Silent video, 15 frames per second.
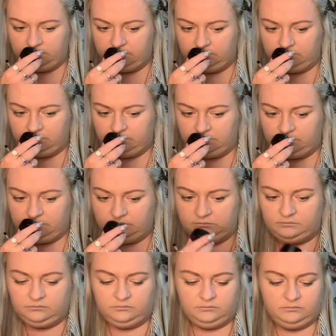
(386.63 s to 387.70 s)

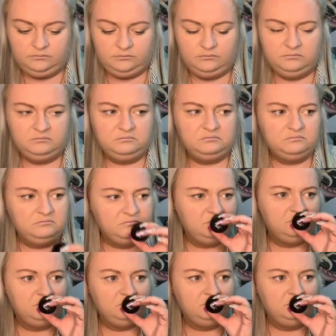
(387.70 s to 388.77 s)

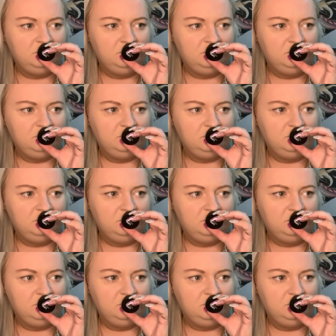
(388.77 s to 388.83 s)
(no one is talking)